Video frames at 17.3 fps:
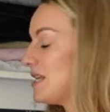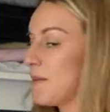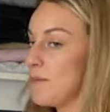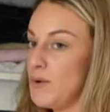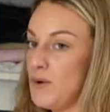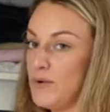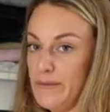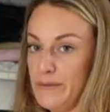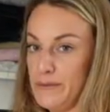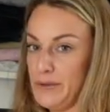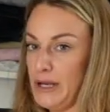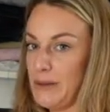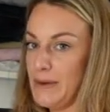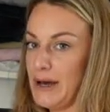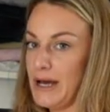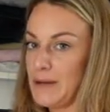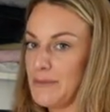I bought from
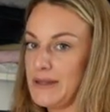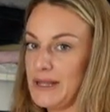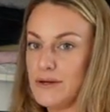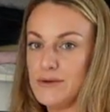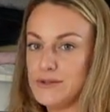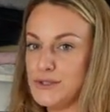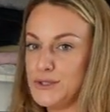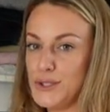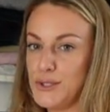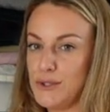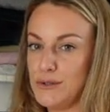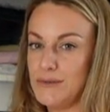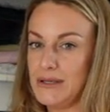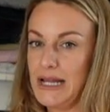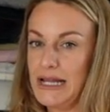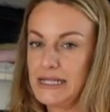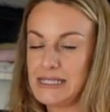Primark, but they also do them
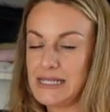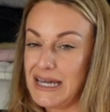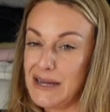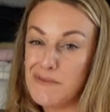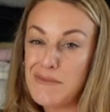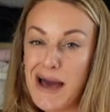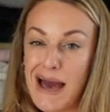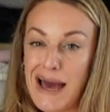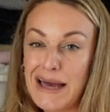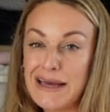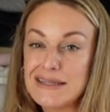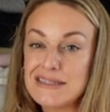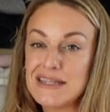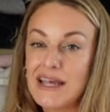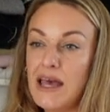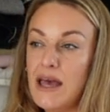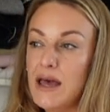in like TK
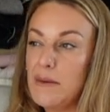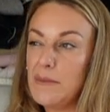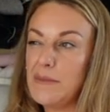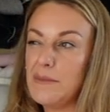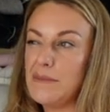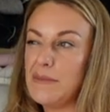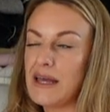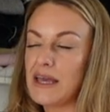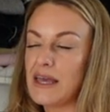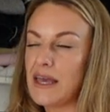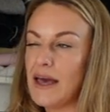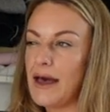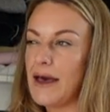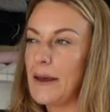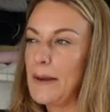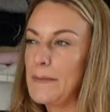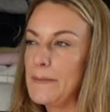Maxx, like
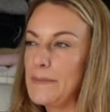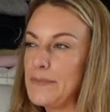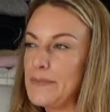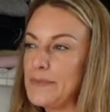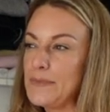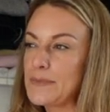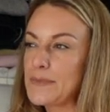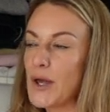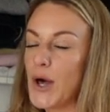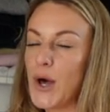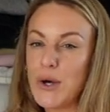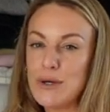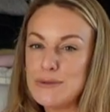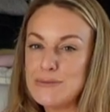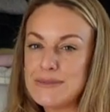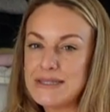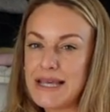um,
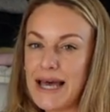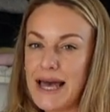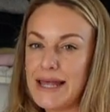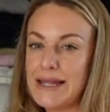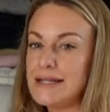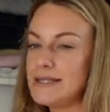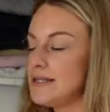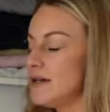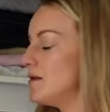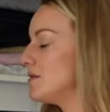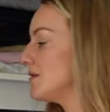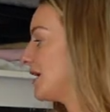HomeSense, those